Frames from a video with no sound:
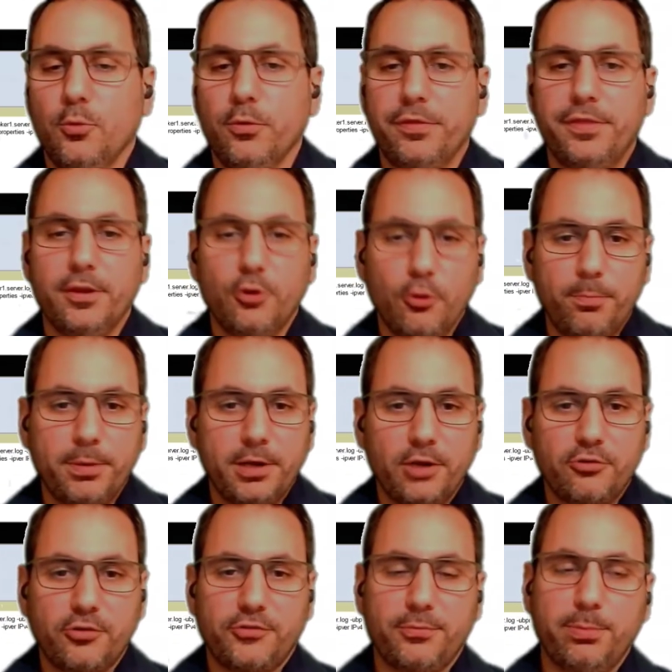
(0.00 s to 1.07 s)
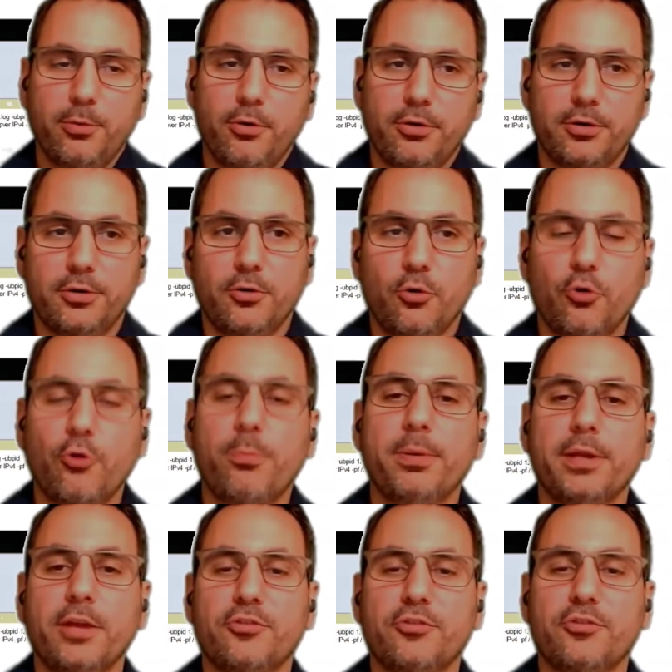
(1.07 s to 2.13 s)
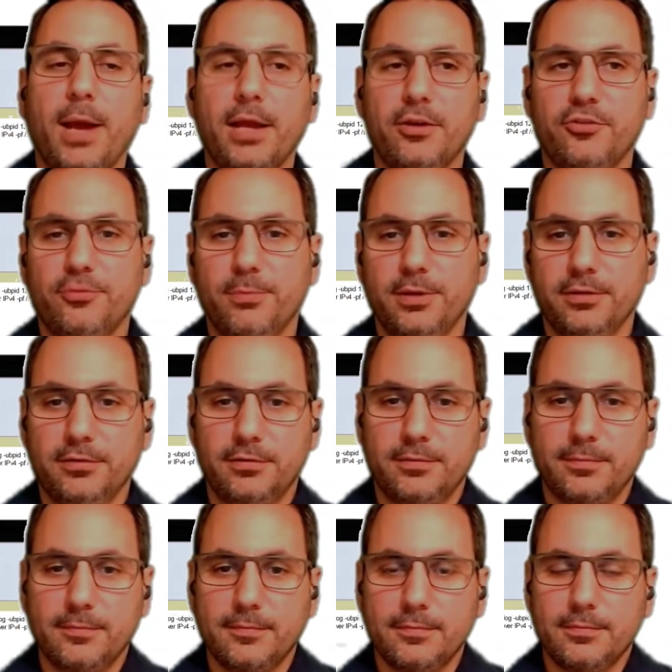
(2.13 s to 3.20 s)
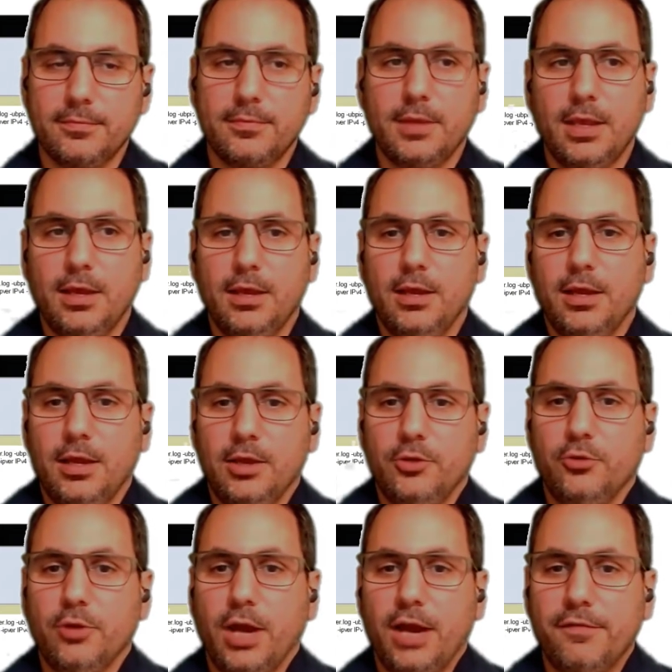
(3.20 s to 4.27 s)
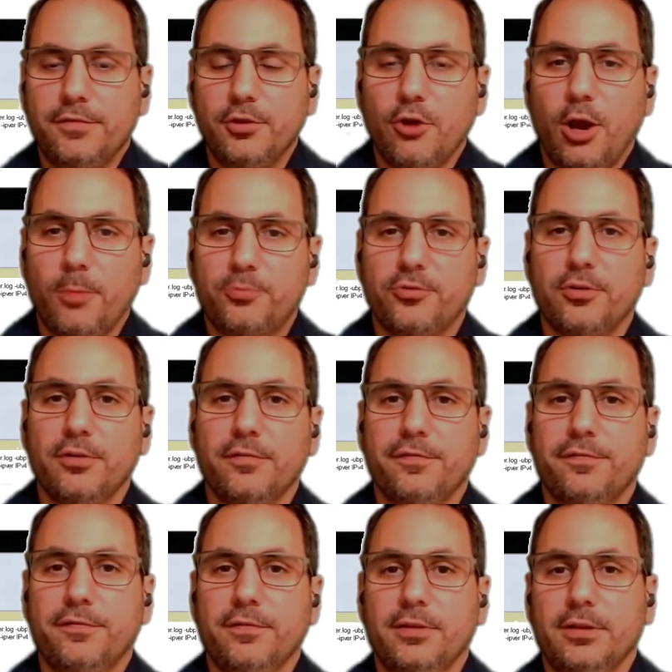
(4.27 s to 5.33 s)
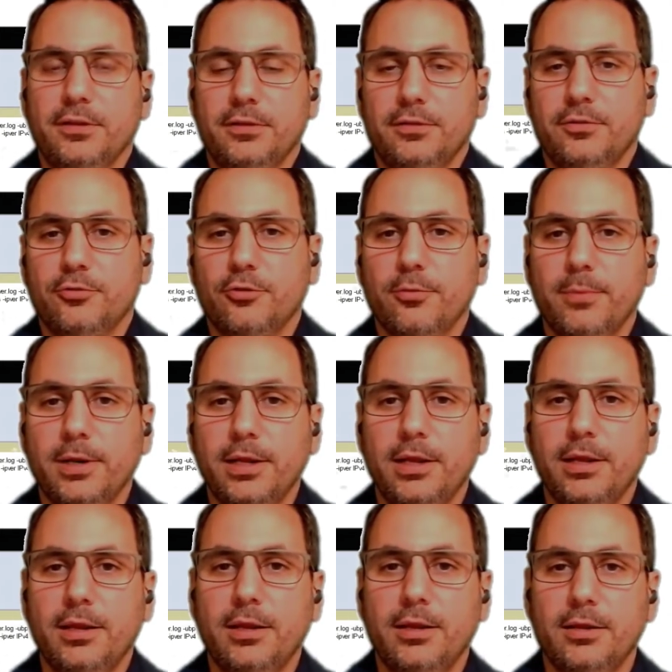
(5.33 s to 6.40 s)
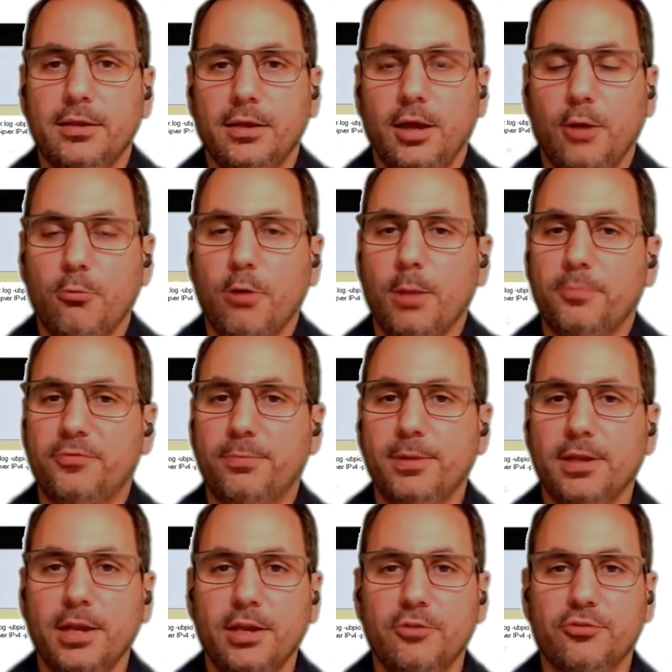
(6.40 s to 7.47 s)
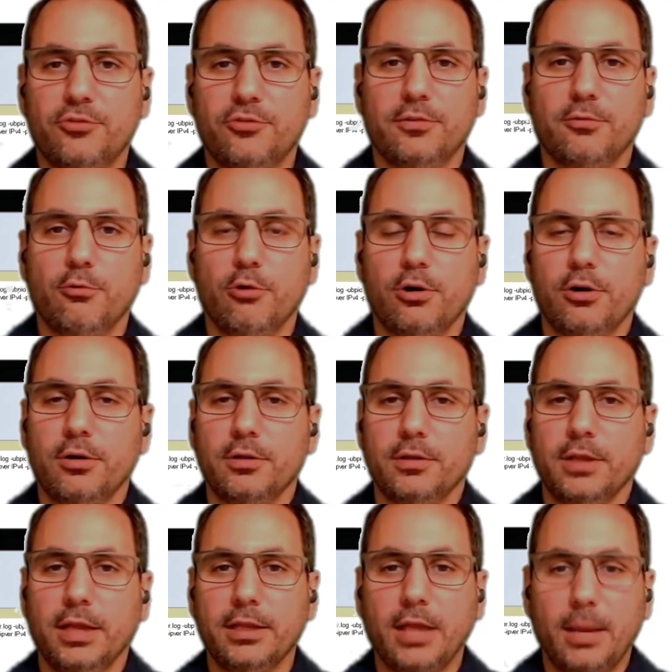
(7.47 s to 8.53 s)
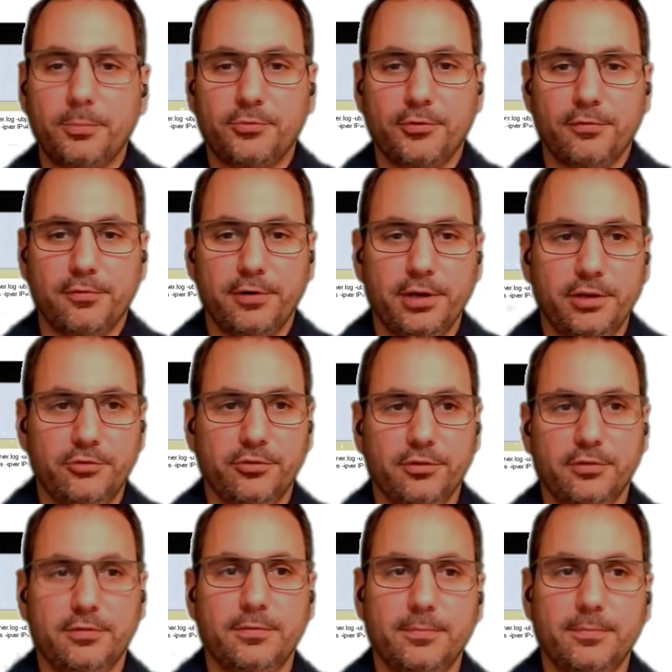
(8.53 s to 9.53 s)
Within OpenEdge Explorer or OpenEdge Management, you have the option of terminating a web speed agent or an app server agent.